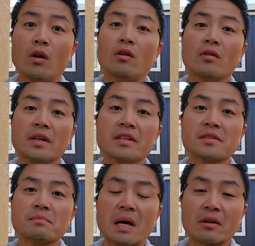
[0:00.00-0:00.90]
wall
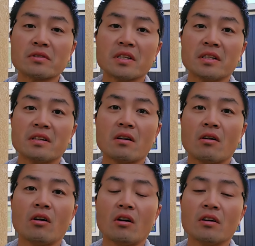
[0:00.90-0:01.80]
is mounted
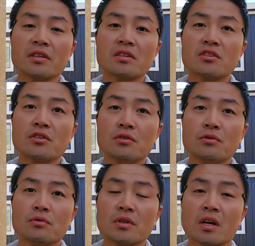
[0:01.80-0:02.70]

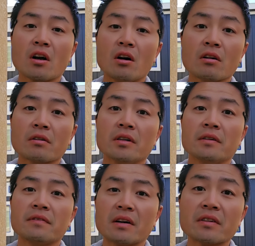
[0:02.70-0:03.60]
onto the
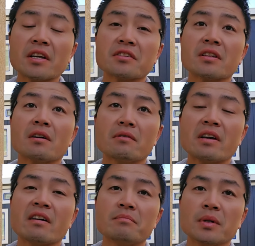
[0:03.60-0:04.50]
concrete foundation that
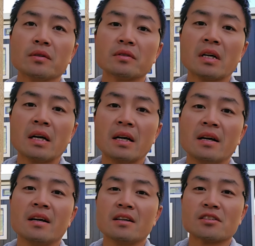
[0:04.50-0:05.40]
we have built.
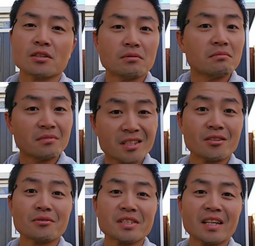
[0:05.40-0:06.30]
So
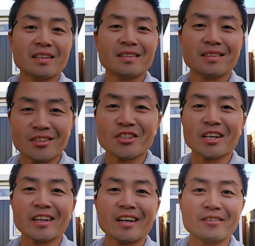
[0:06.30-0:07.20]
let's go inside and
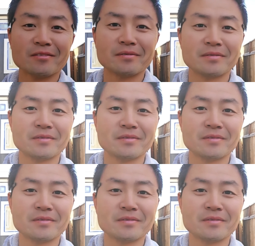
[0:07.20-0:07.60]
check it out.